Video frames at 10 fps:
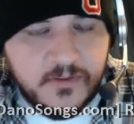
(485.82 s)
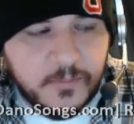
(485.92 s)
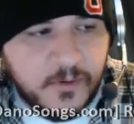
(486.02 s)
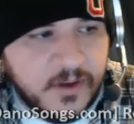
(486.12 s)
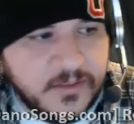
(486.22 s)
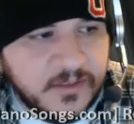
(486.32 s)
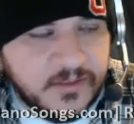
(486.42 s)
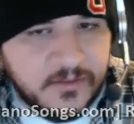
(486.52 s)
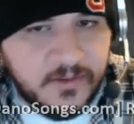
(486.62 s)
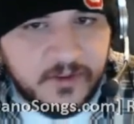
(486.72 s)
can process
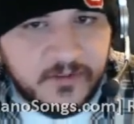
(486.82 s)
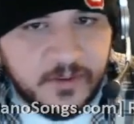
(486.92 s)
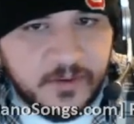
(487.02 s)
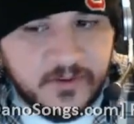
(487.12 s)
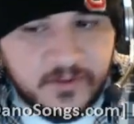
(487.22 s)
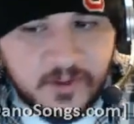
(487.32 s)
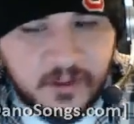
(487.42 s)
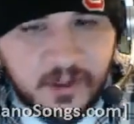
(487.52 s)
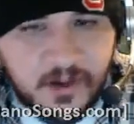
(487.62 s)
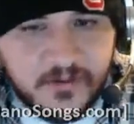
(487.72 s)
and transmit and still get a
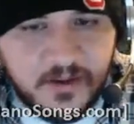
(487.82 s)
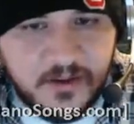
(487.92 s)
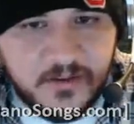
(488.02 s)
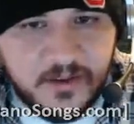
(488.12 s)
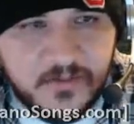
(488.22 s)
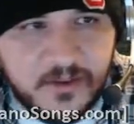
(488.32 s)
lot of science out of it